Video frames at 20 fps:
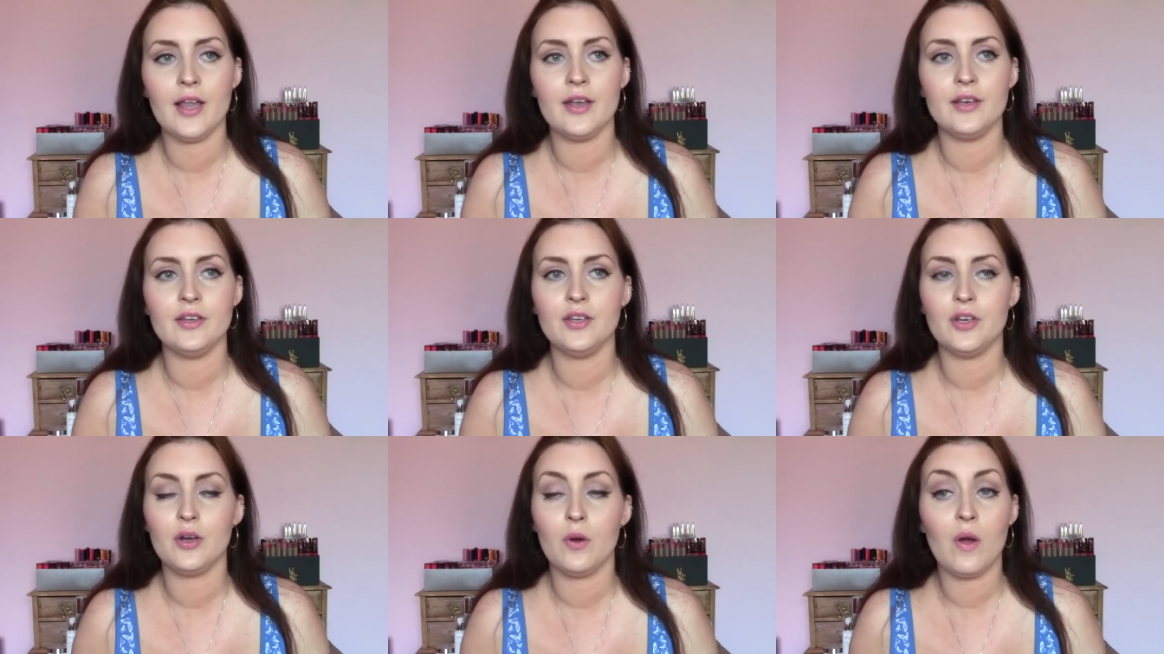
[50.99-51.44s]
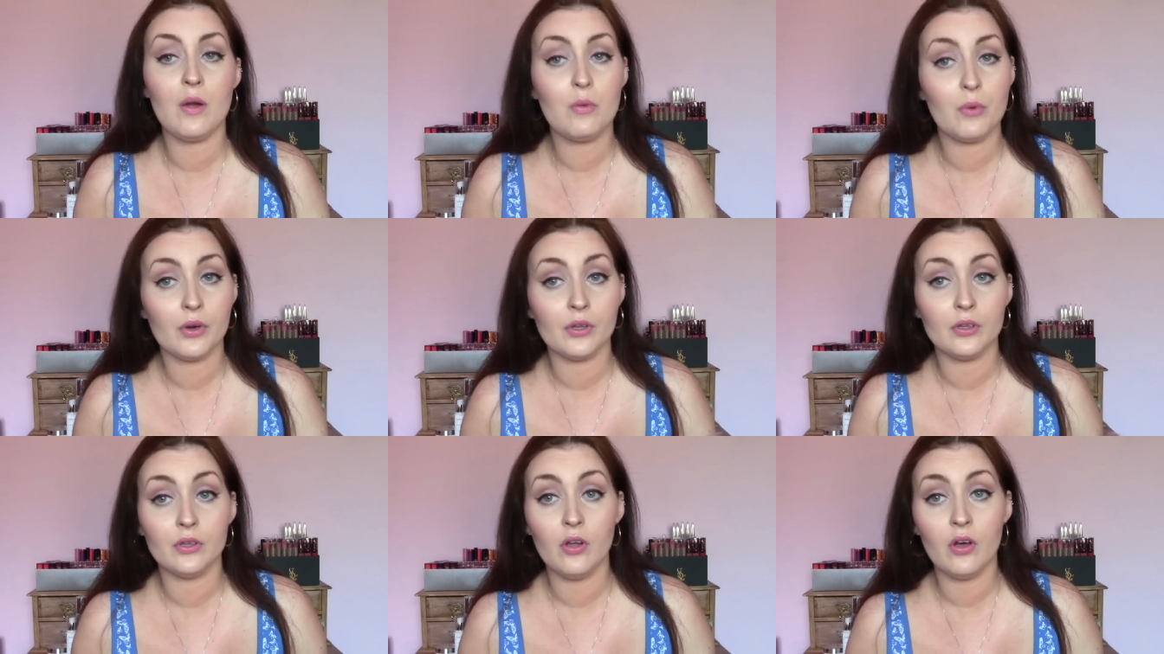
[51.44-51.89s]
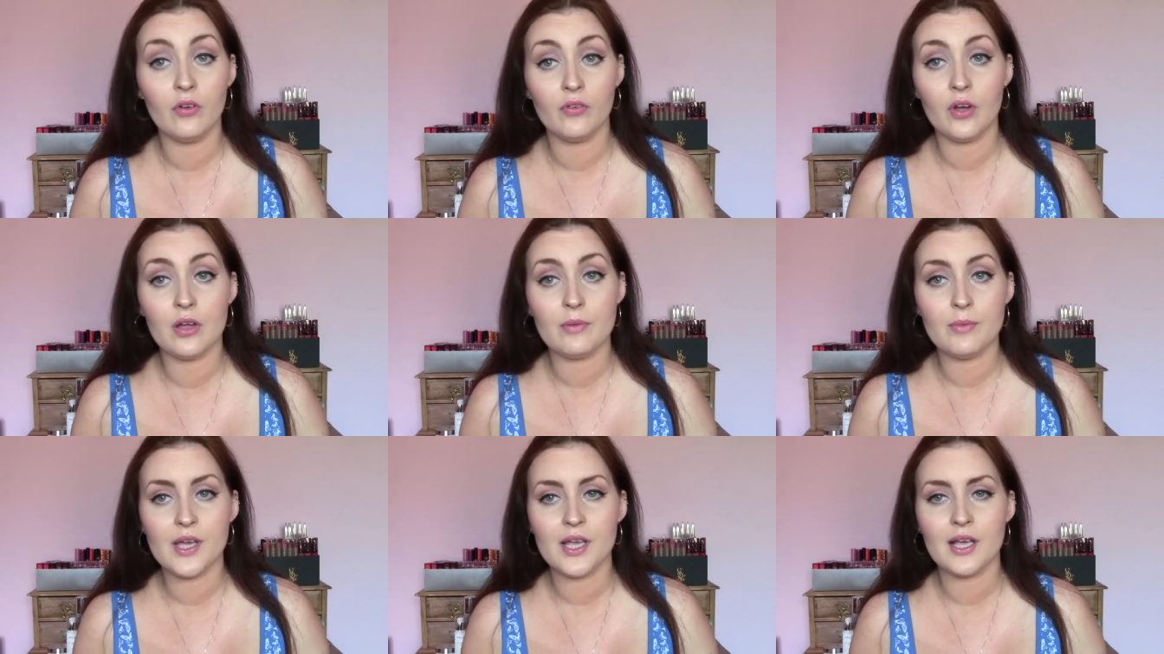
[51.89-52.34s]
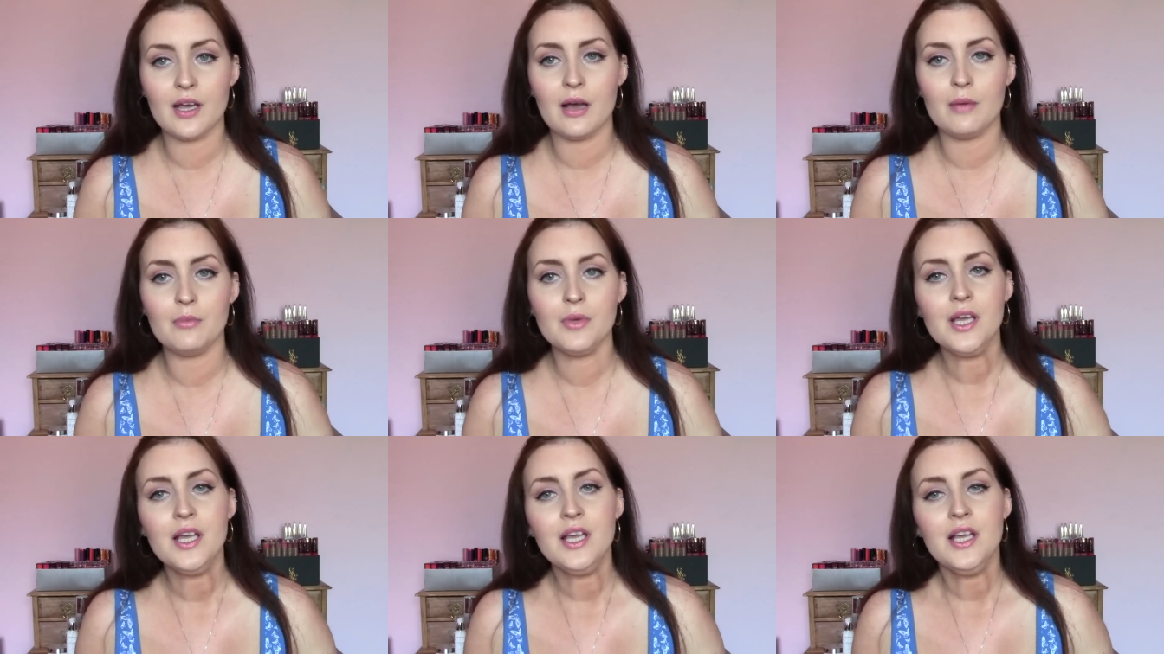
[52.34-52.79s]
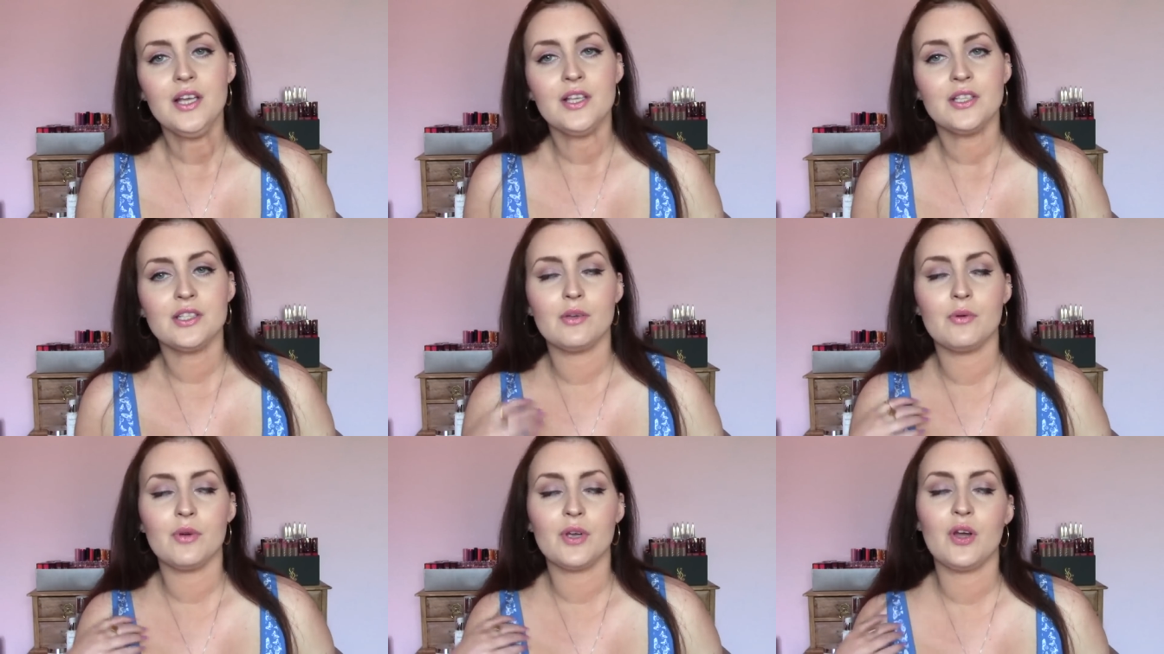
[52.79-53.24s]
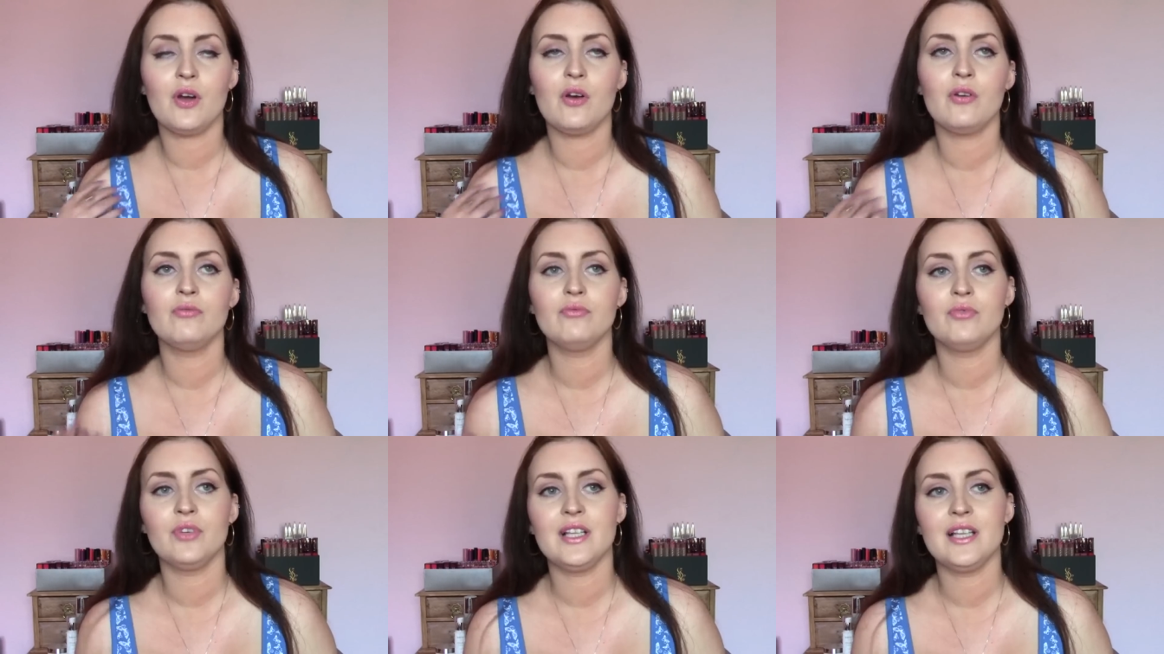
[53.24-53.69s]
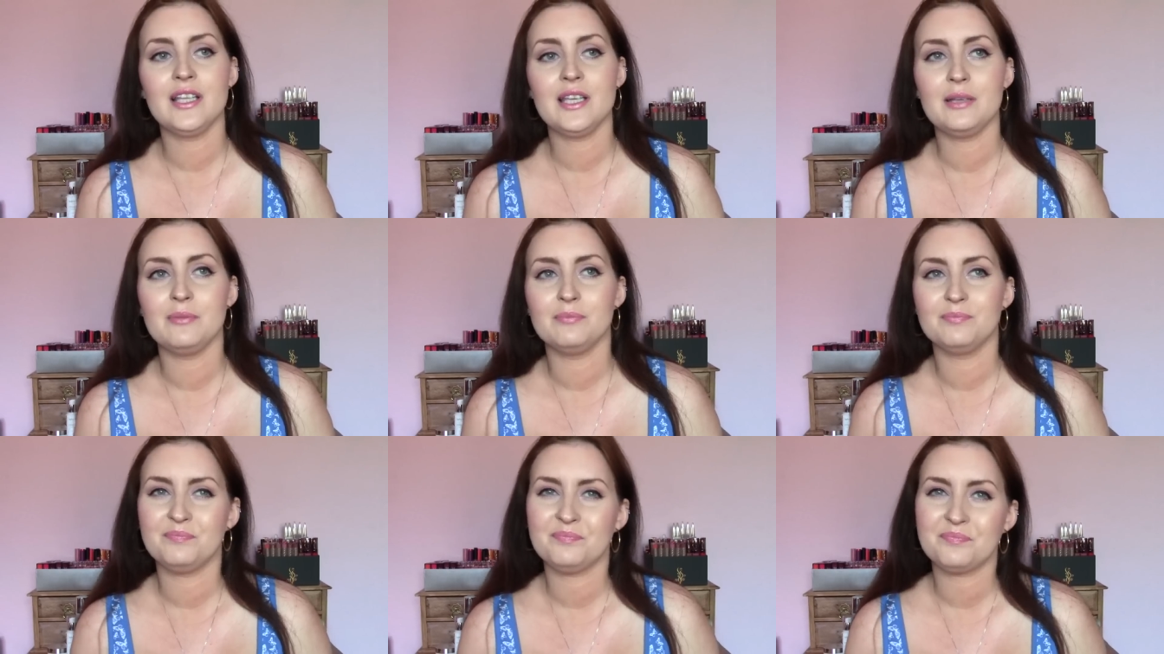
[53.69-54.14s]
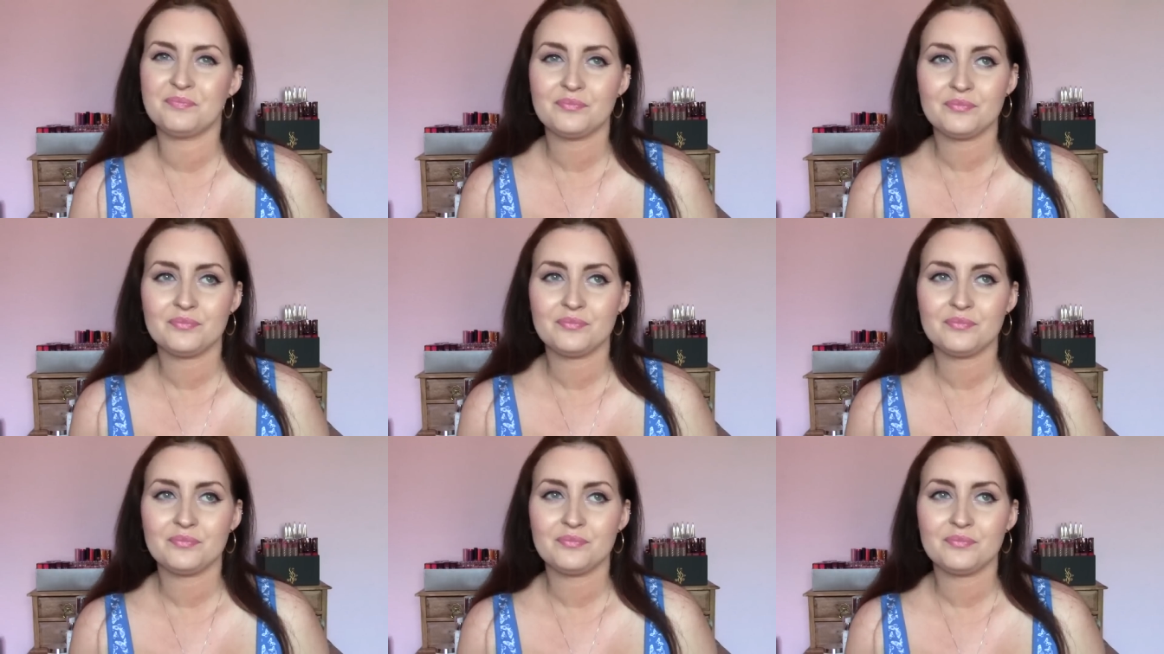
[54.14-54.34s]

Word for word: And, you know, I wear a lot of eye makeup, so I can't really